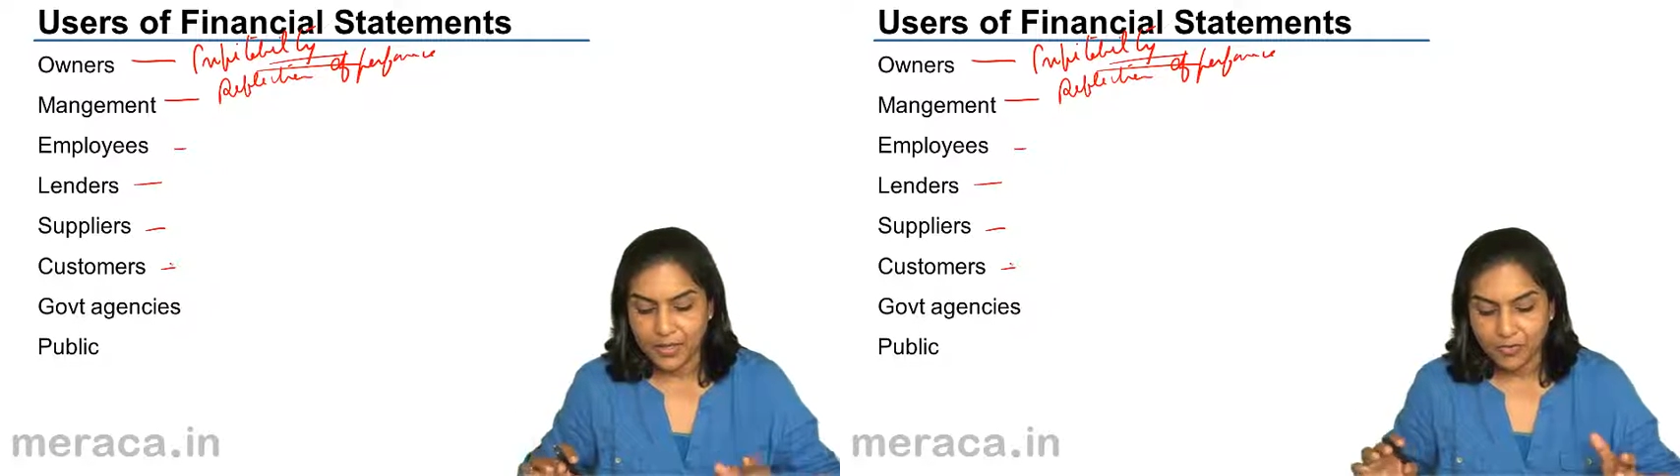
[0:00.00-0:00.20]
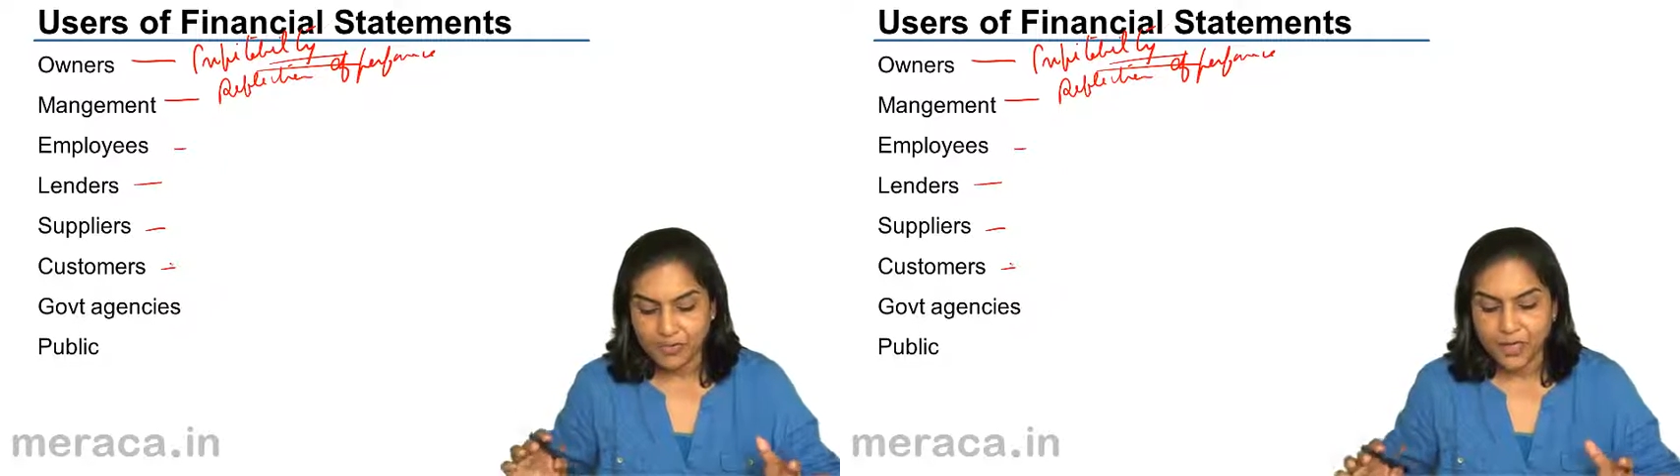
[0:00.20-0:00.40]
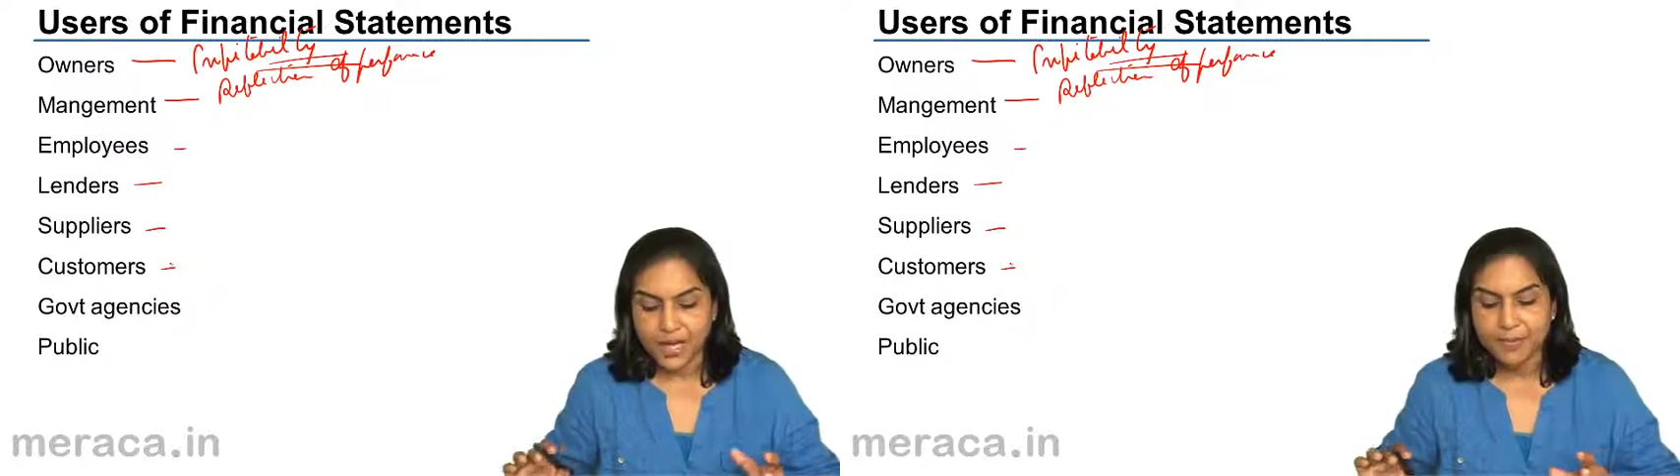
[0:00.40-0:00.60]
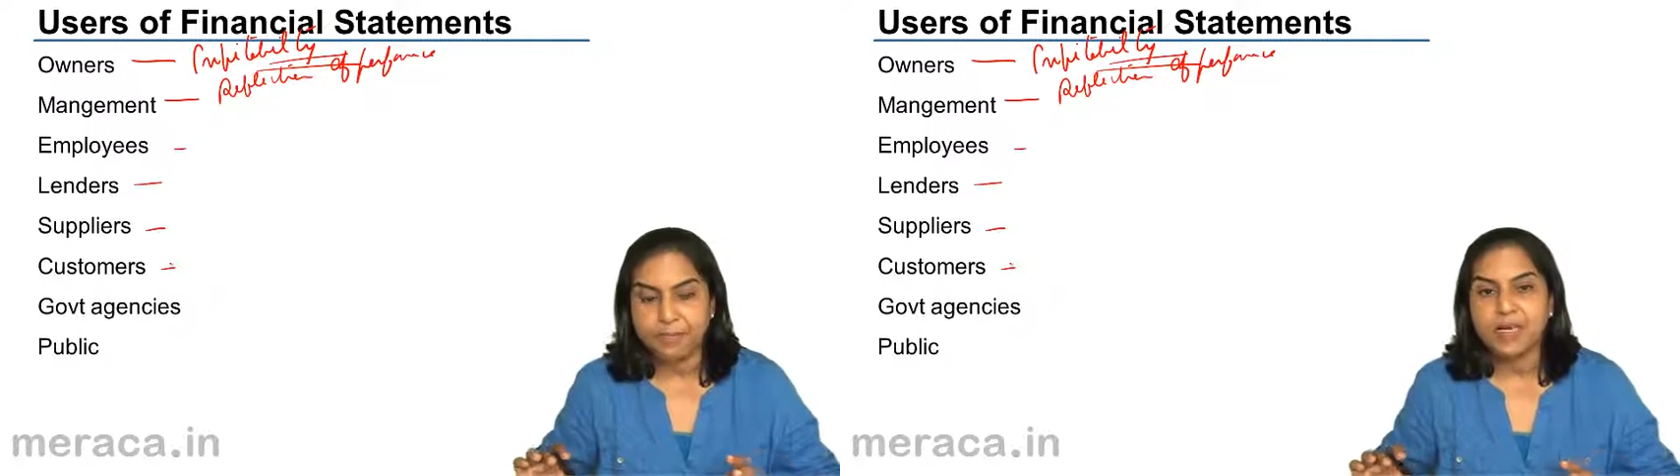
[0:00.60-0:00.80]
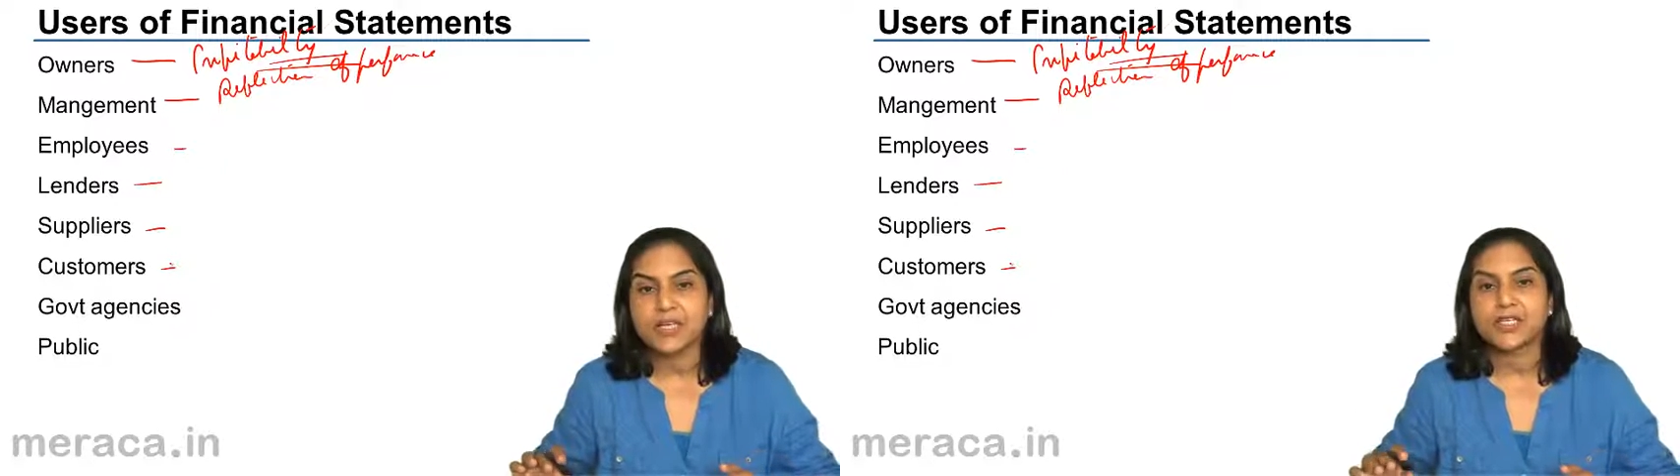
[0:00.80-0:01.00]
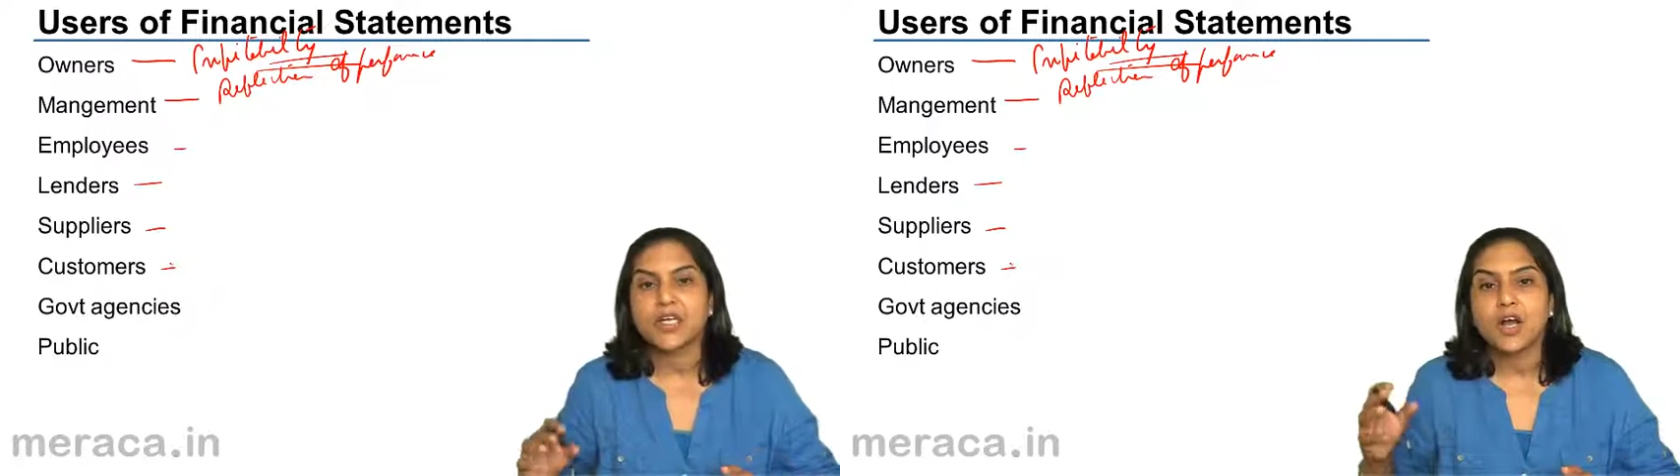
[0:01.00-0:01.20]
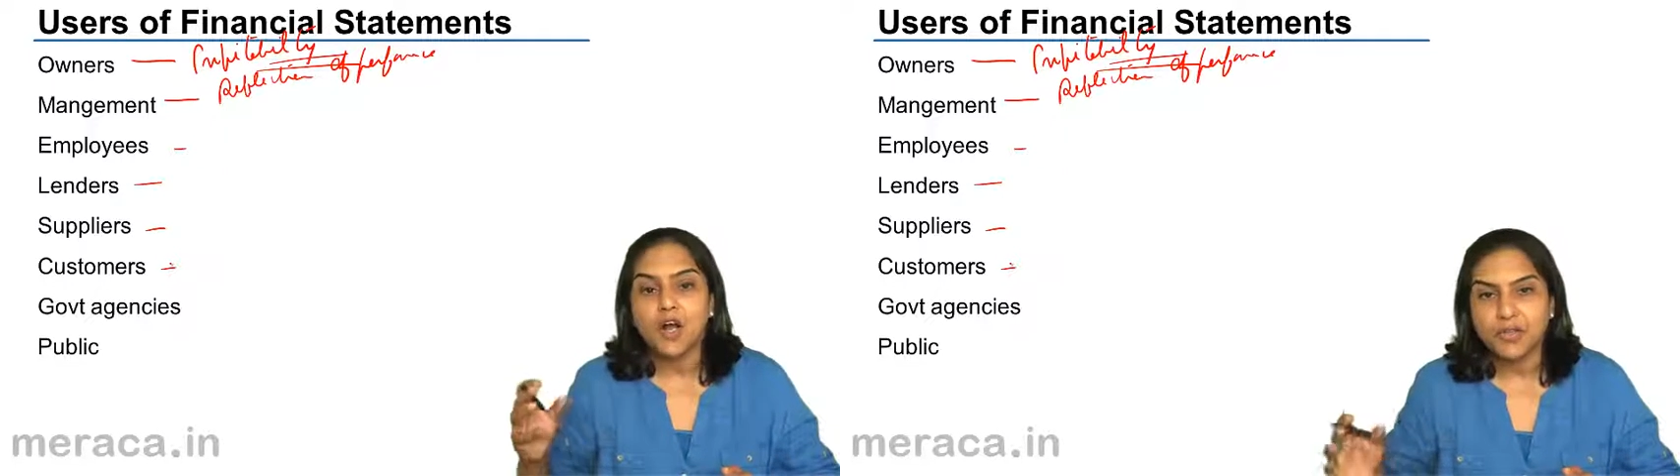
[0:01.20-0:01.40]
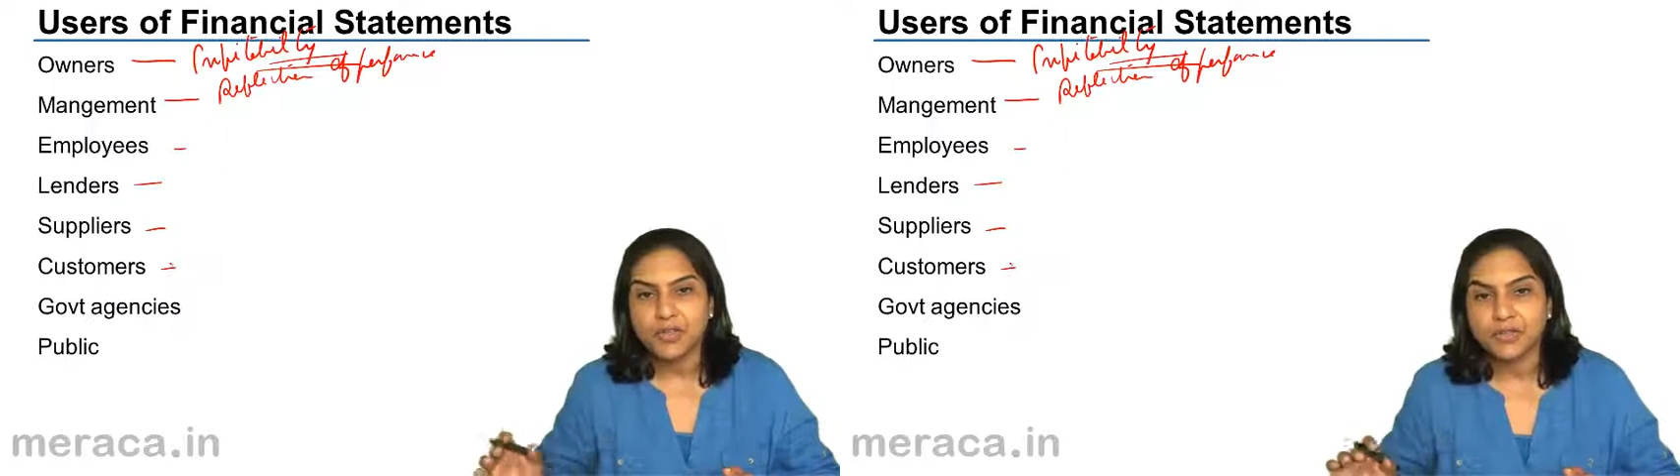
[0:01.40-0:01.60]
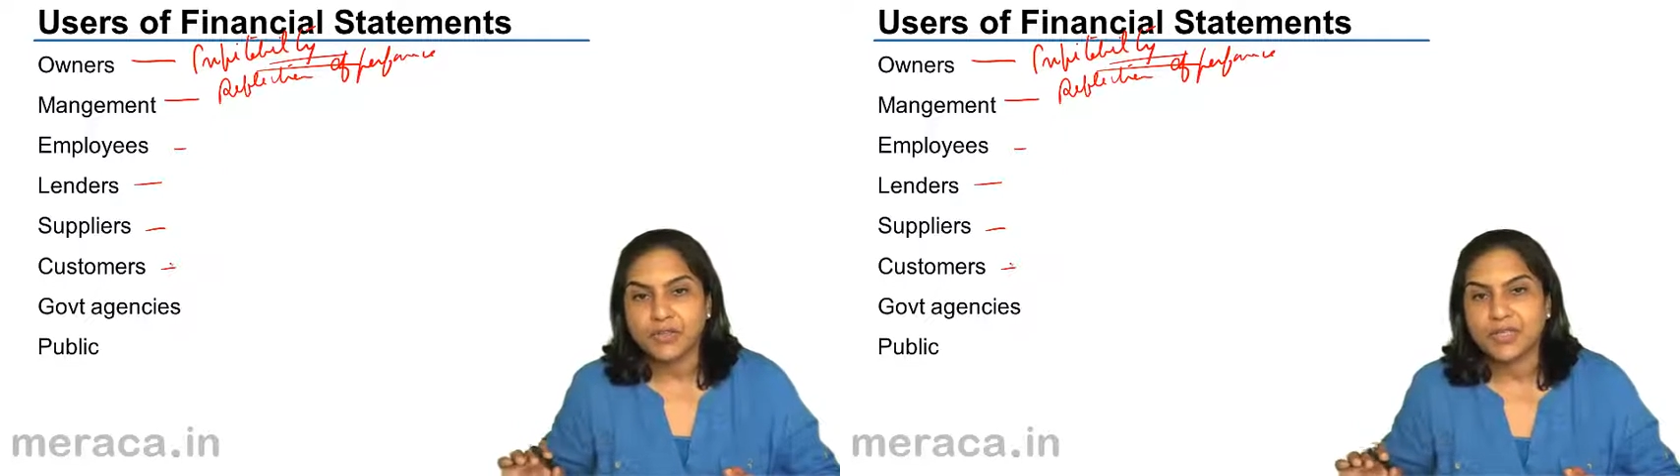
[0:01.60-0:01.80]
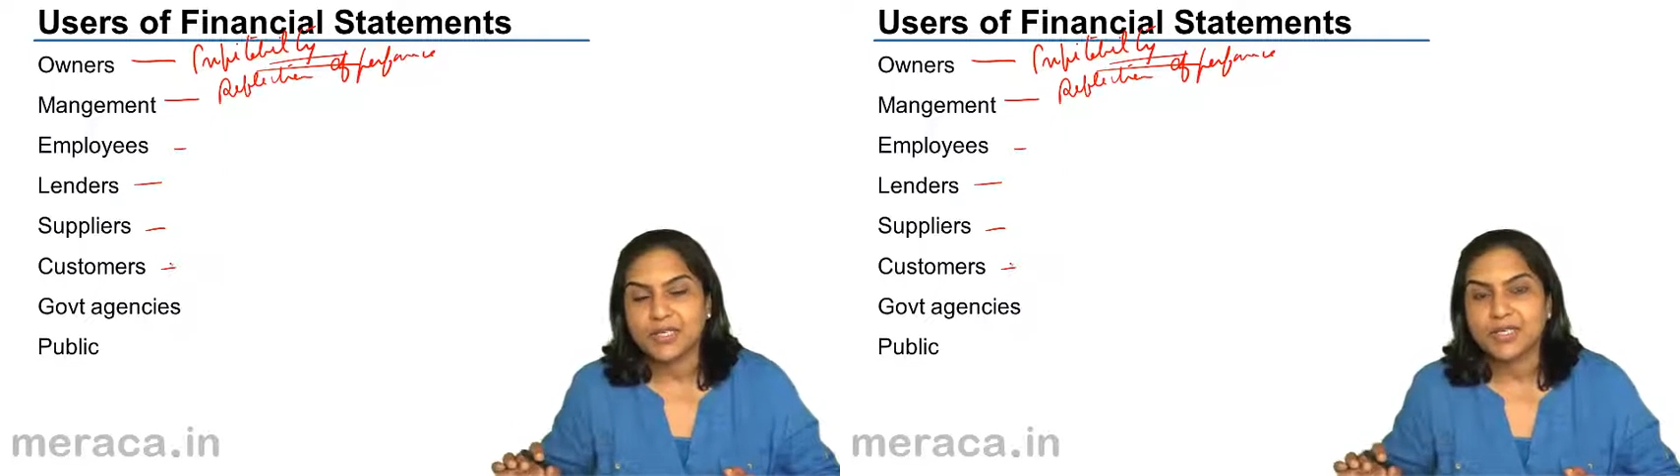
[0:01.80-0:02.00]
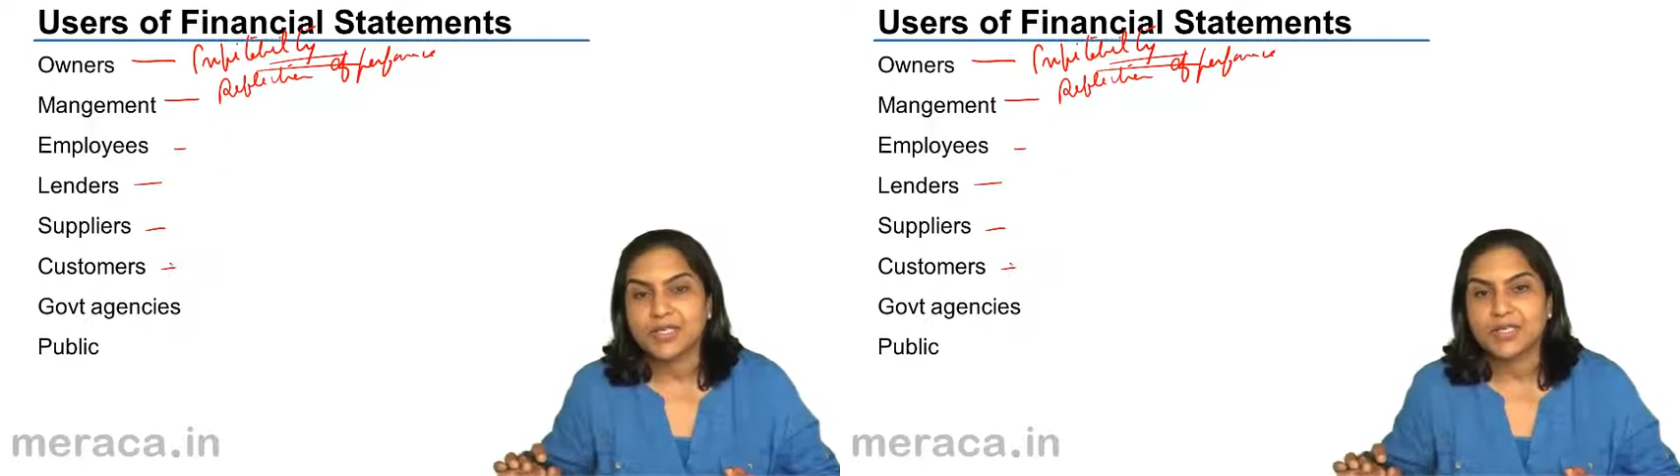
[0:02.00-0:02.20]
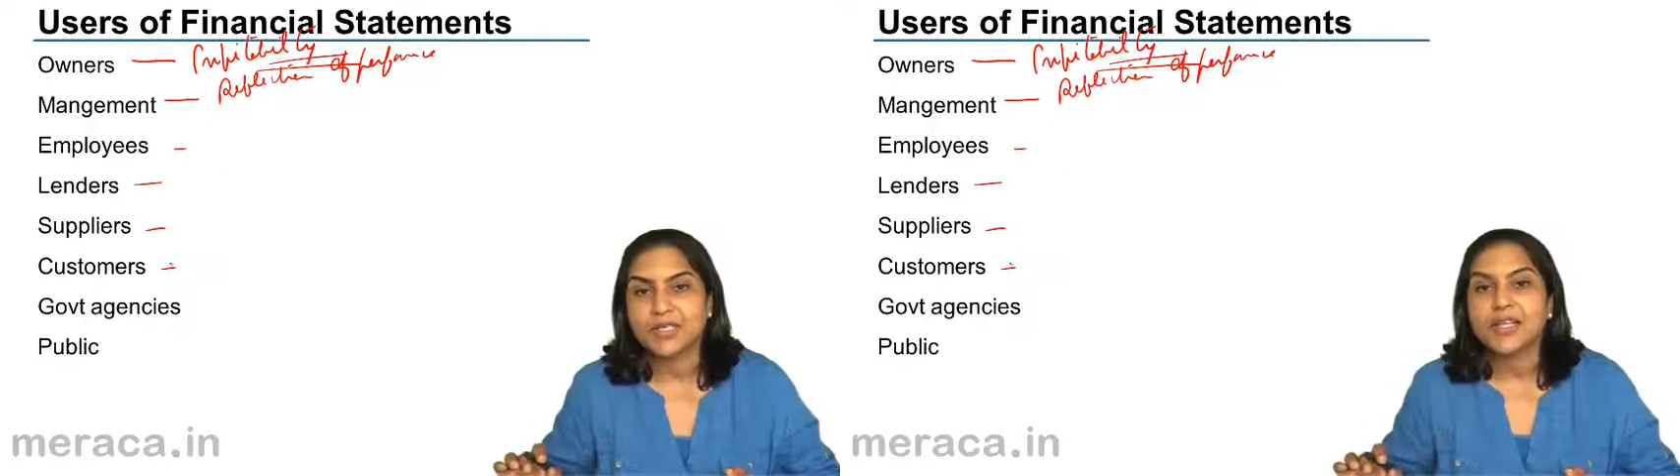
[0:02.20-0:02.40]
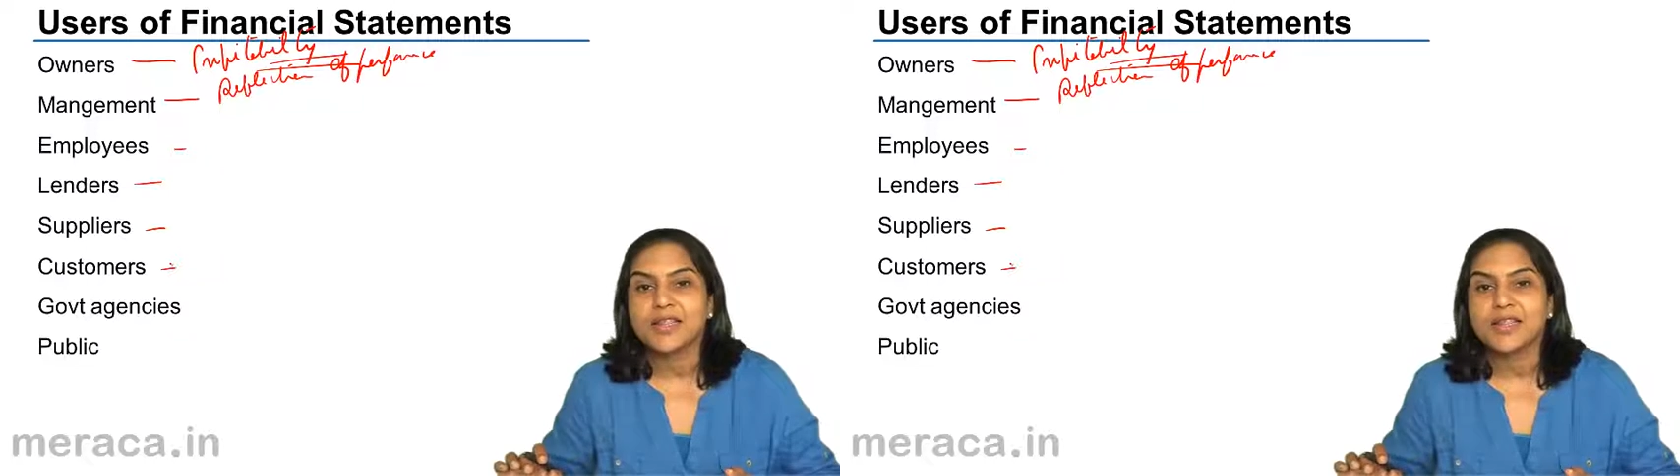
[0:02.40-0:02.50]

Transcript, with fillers: of the companies, of the businesses